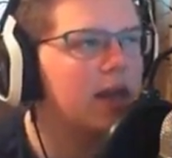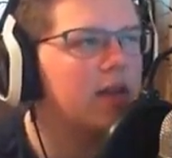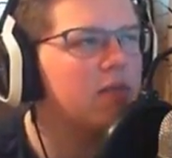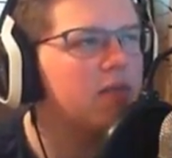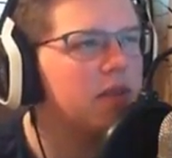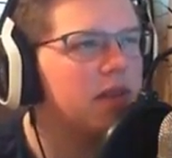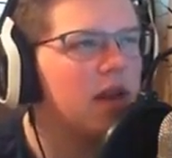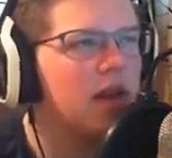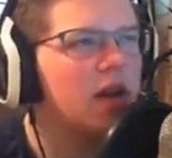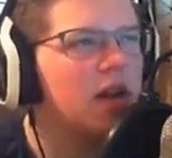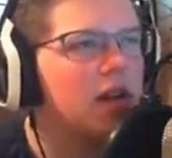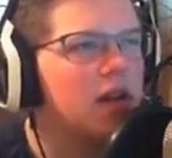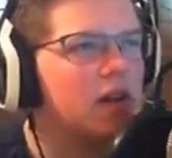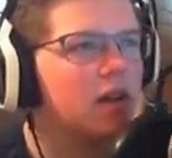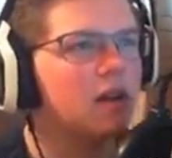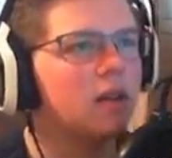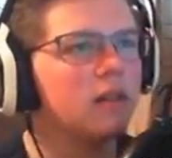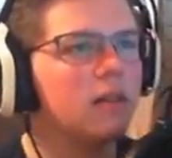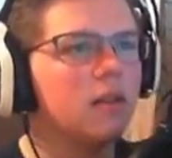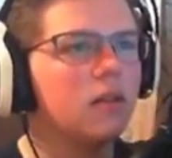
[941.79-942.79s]
kind of
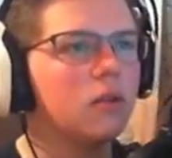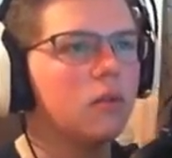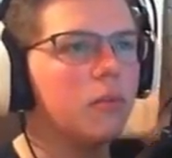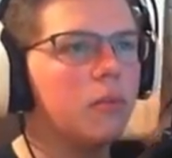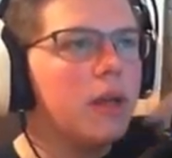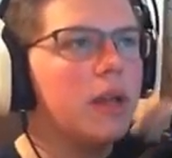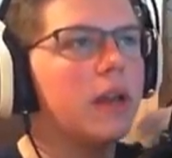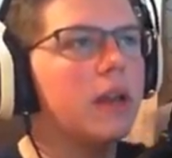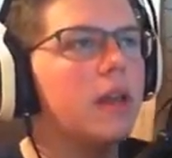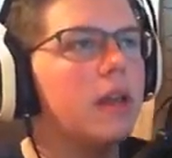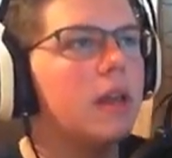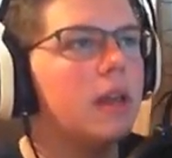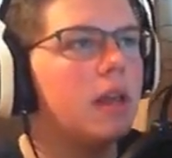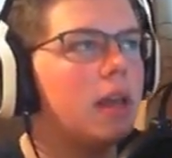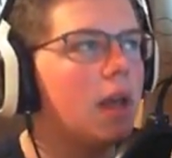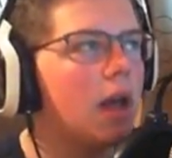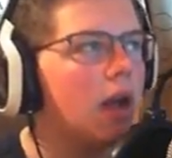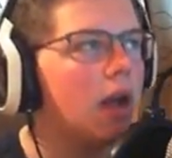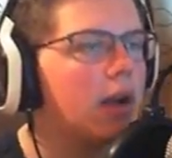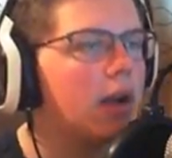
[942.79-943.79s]
done a little
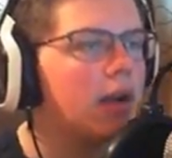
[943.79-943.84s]
bit.